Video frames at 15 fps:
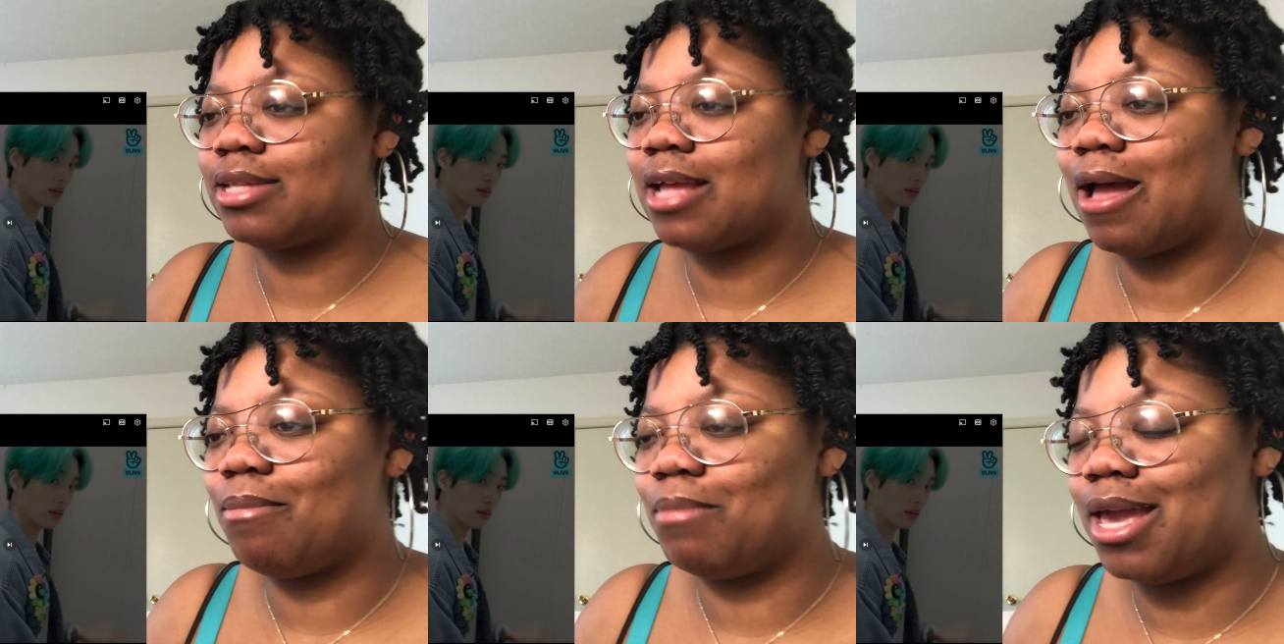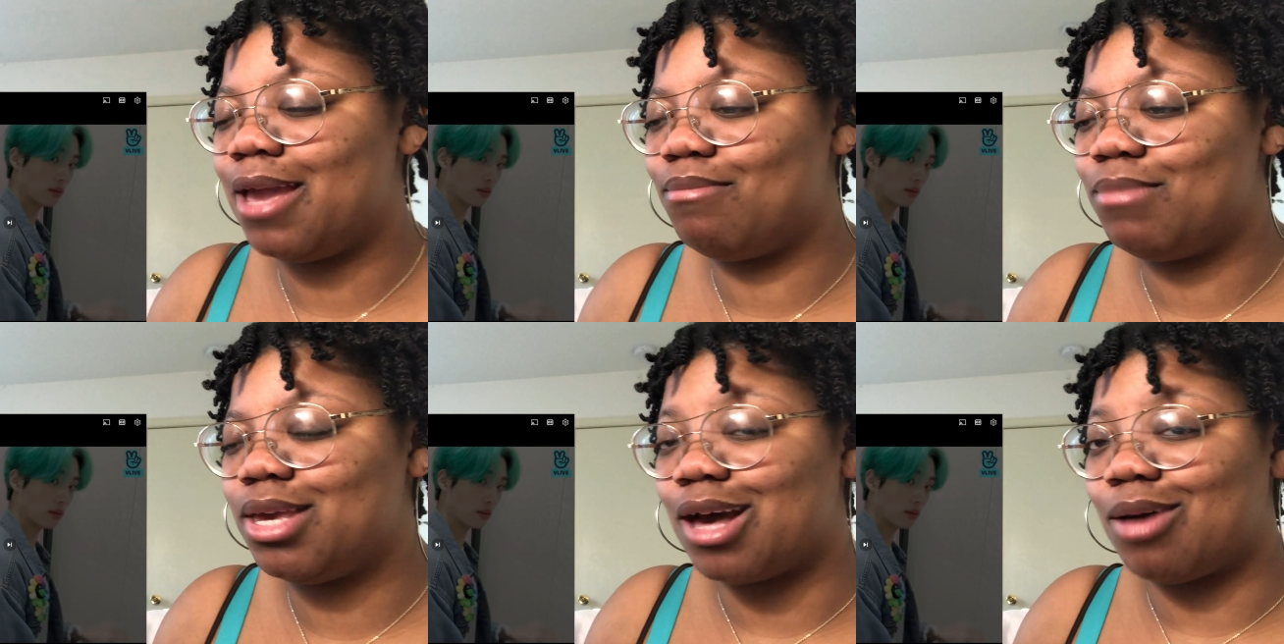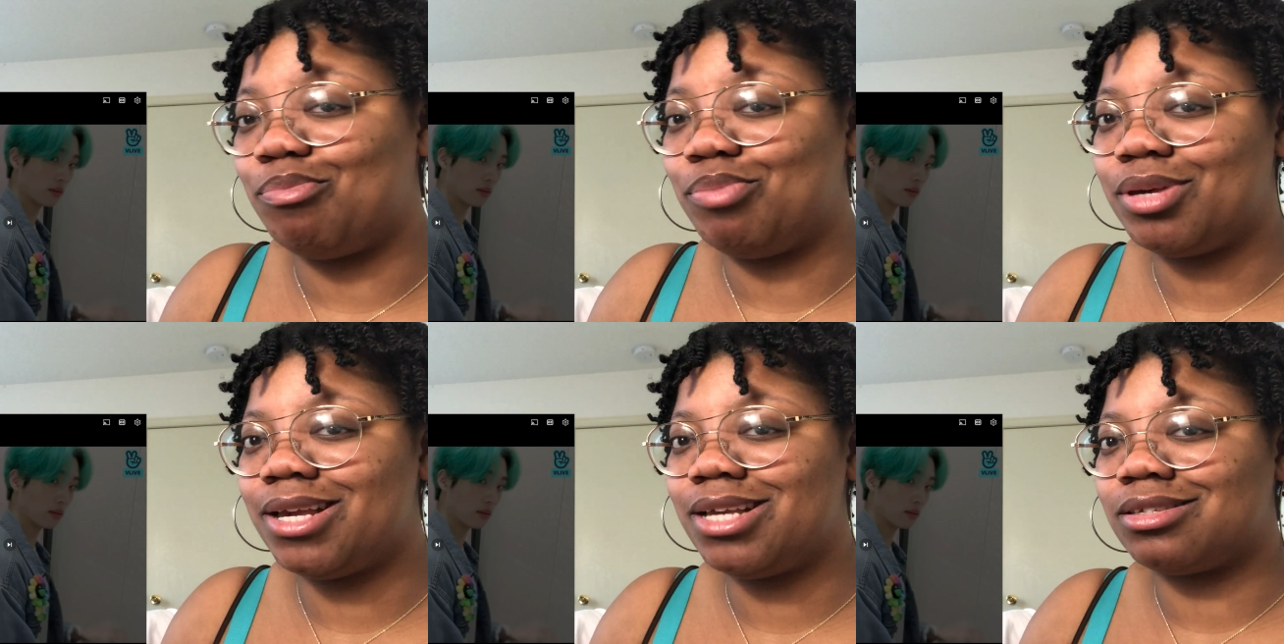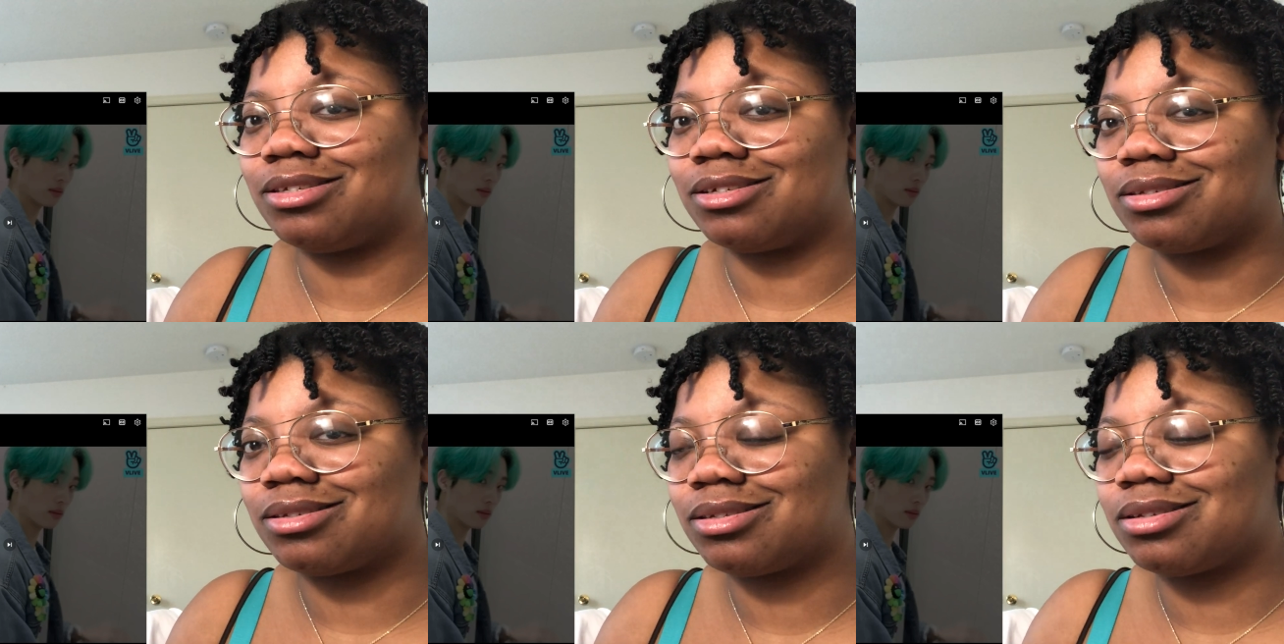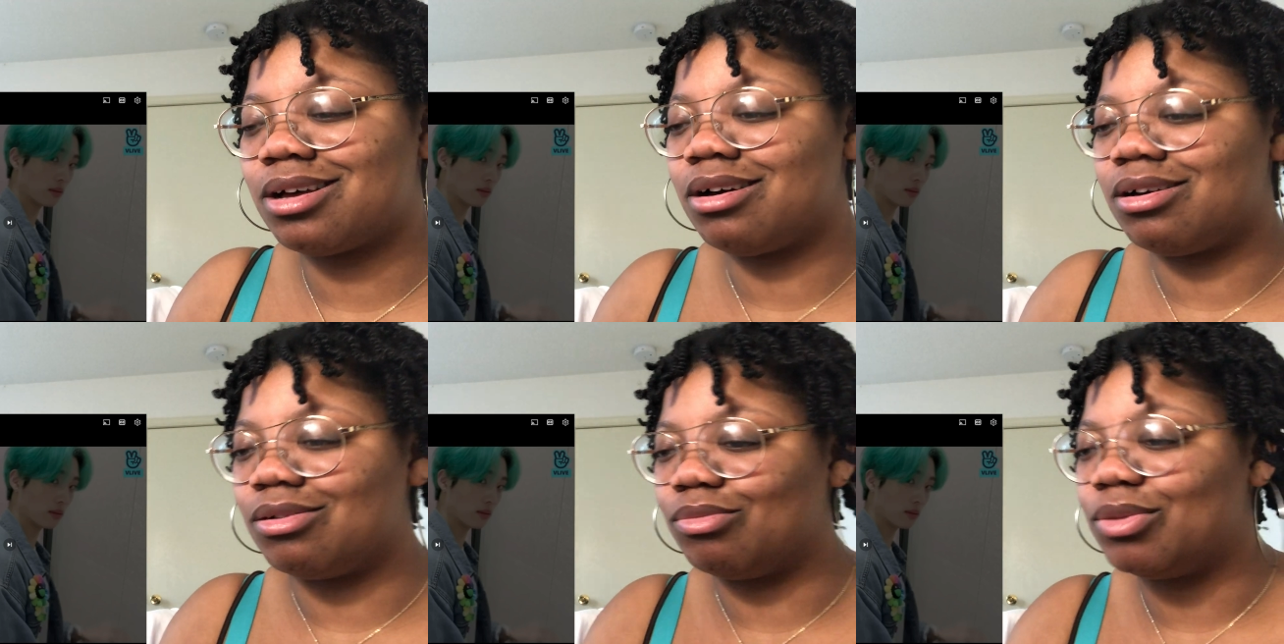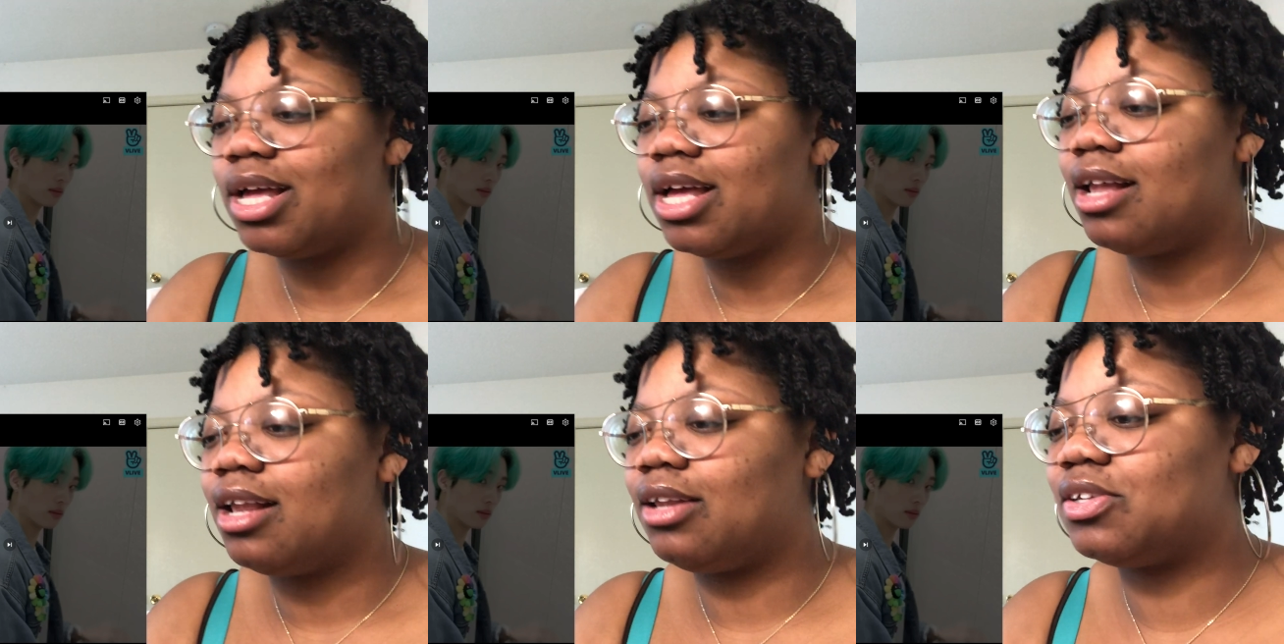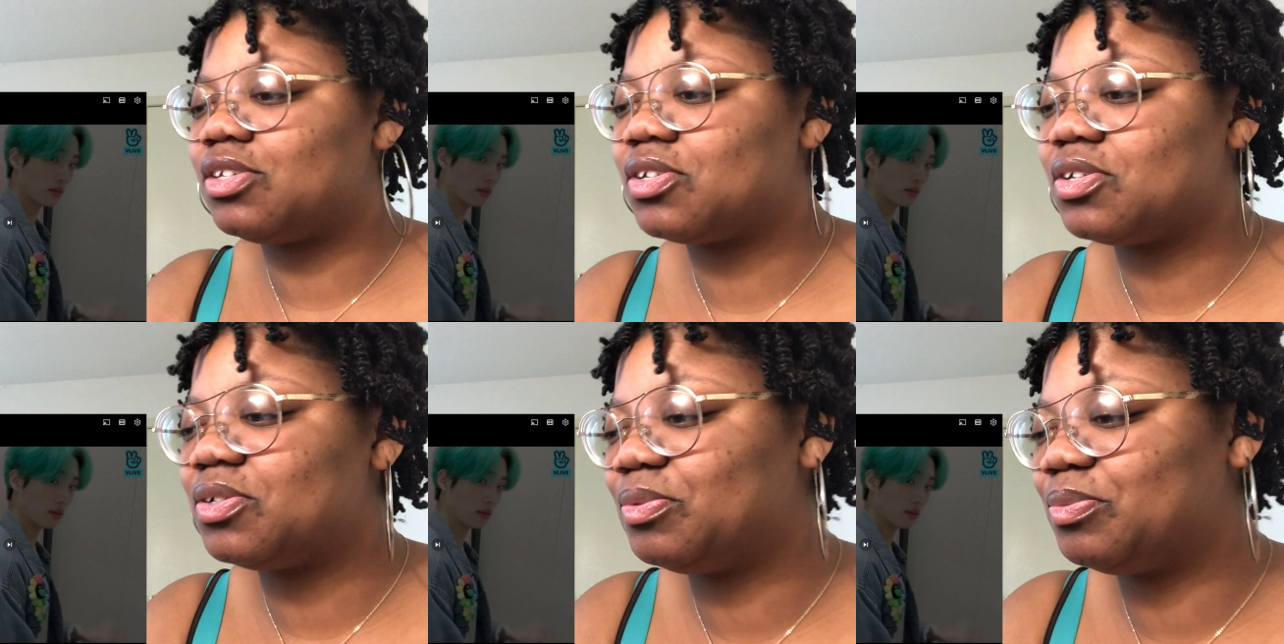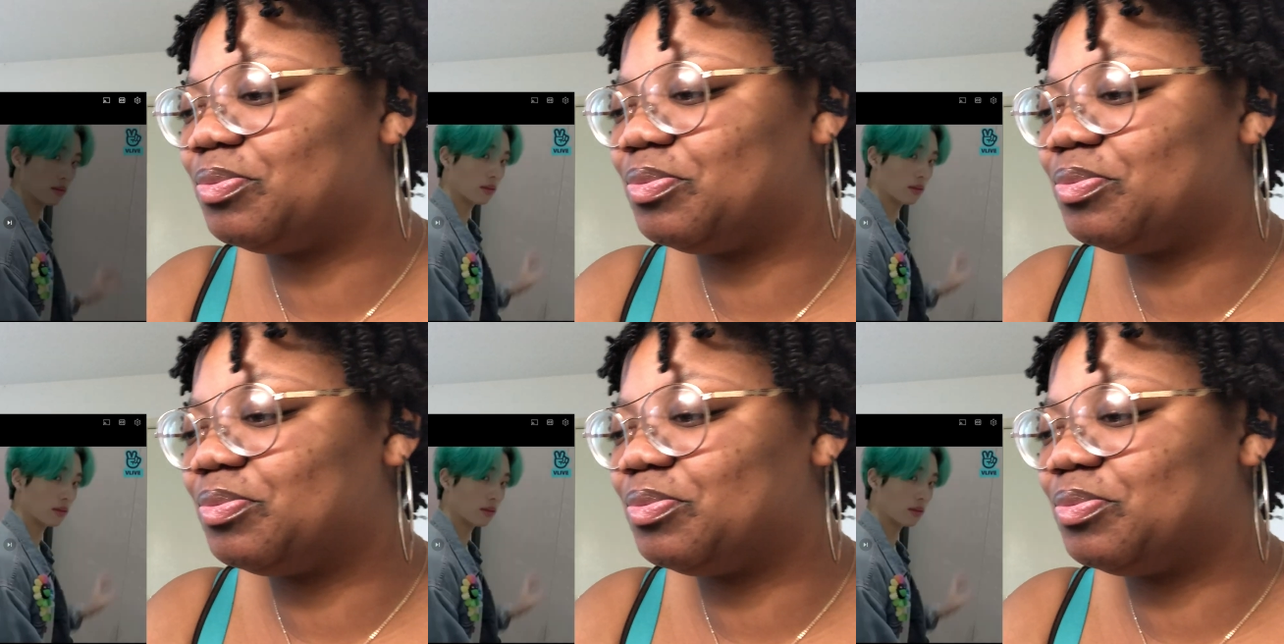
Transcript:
Speaker 1: that made me a piece of something. Let's go.